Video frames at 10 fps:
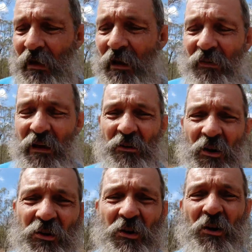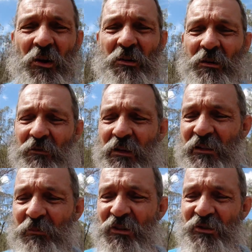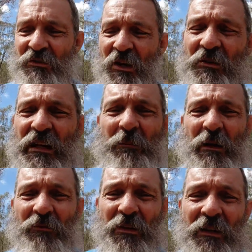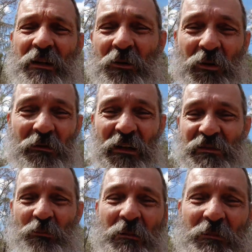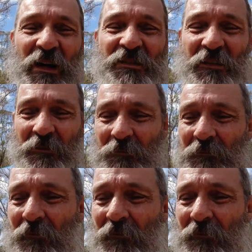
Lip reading: Now have they not heard of the expression, don't keep all your eggs in one basket?